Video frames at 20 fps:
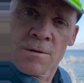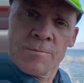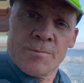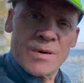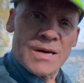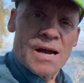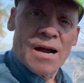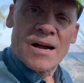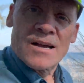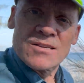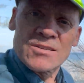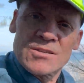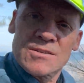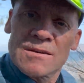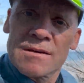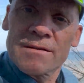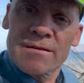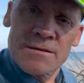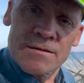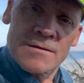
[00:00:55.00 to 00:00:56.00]
because
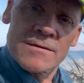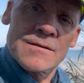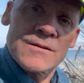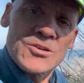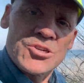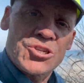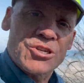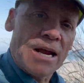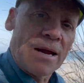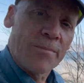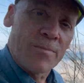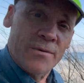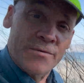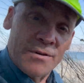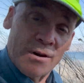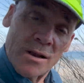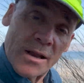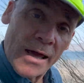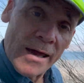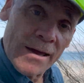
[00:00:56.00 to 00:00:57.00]
the shape of
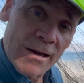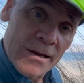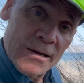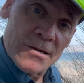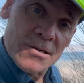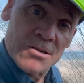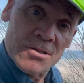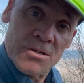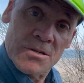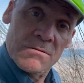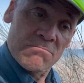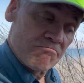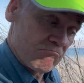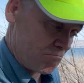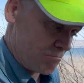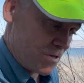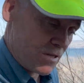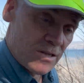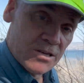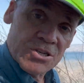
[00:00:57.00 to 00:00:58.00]
the lake is
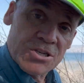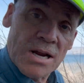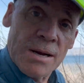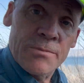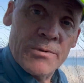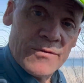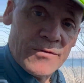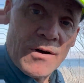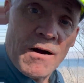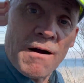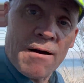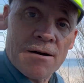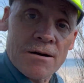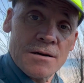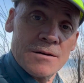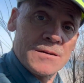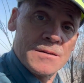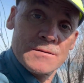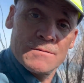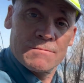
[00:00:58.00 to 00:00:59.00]
in the shape of a
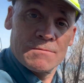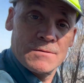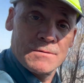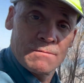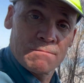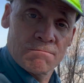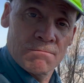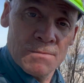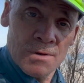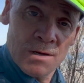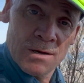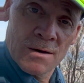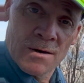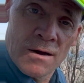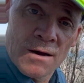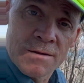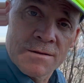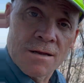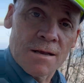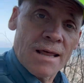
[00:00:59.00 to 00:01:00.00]
heart.
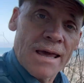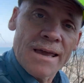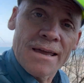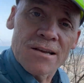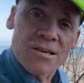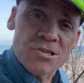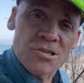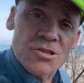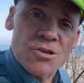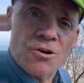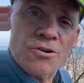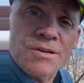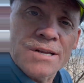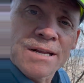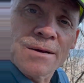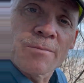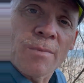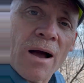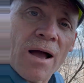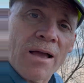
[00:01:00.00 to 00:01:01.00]
The lake is
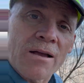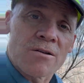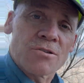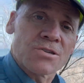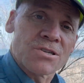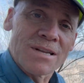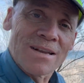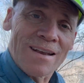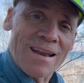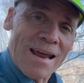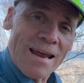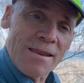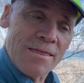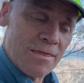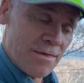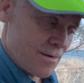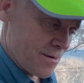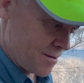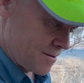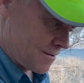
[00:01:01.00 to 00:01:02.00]
13 miles in length